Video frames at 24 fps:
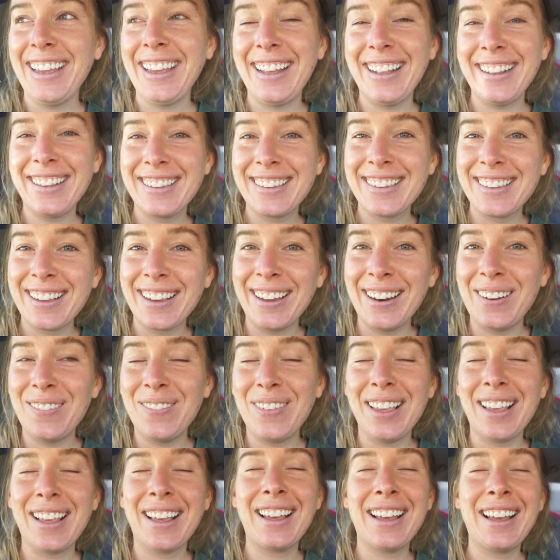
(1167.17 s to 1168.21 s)
it's gonna
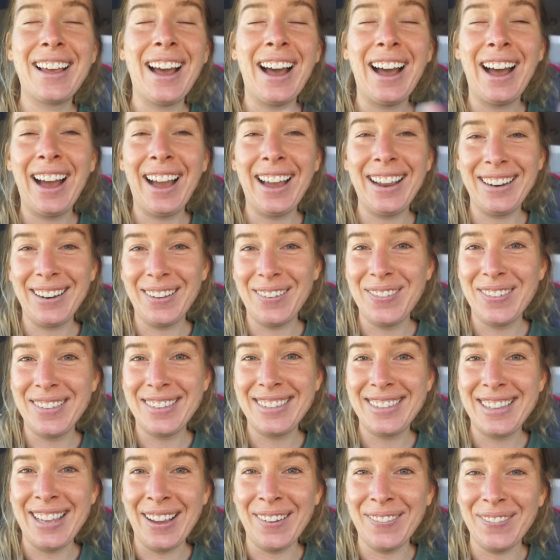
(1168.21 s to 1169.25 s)
be kind of
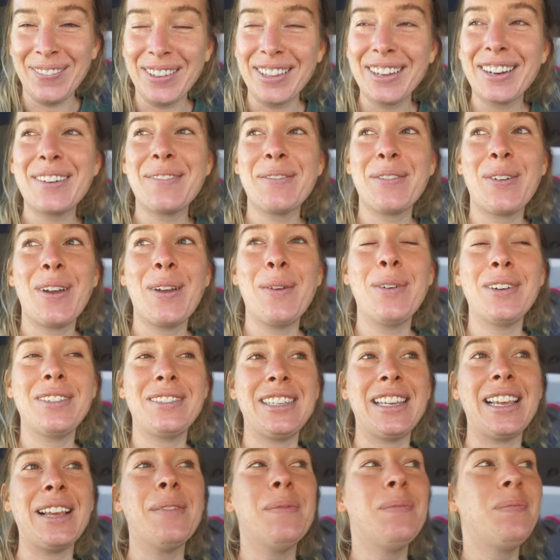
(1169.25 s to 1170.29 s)
similar. We will
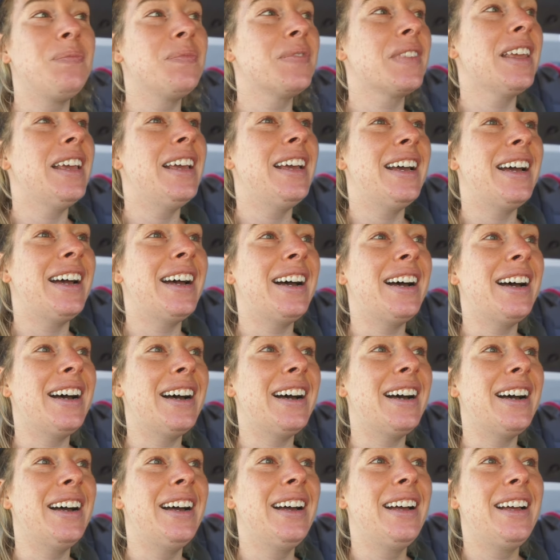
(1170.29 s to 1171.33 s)
see.
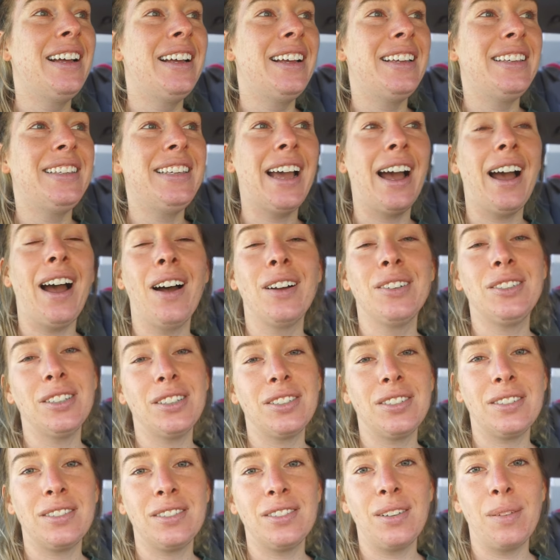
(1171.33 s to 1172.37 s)
Uh, yeah, I'll
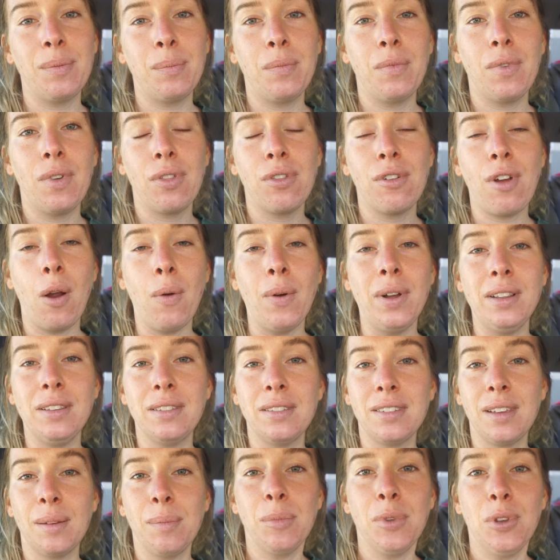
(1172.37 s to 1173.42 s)
just throw in
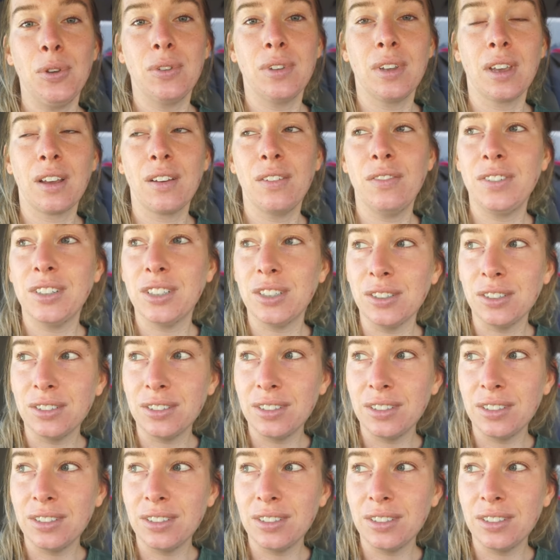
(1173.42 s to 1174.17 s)
some music-filled